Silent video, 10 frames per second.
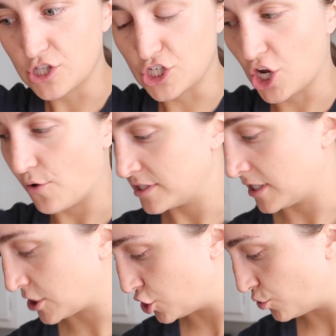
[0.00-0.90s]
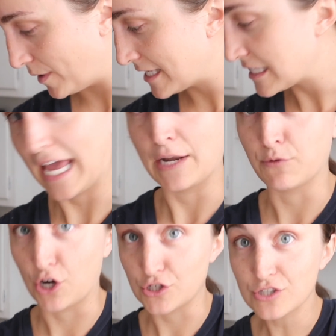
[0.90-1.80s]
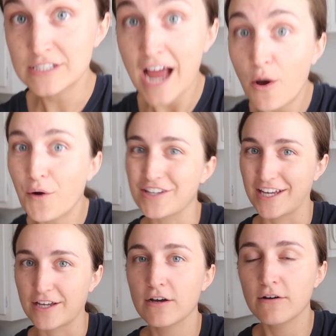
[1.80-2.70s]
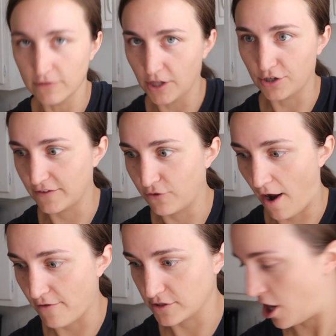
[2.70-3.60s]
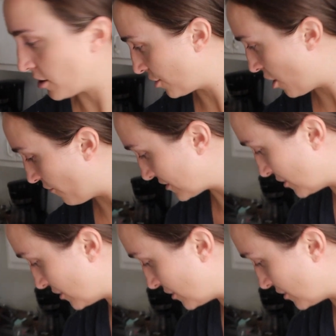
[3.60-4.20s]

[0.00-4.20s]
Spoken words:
to the show. It's in like 2 weeks and rehearsals now are like literally 4 hours long. We're not over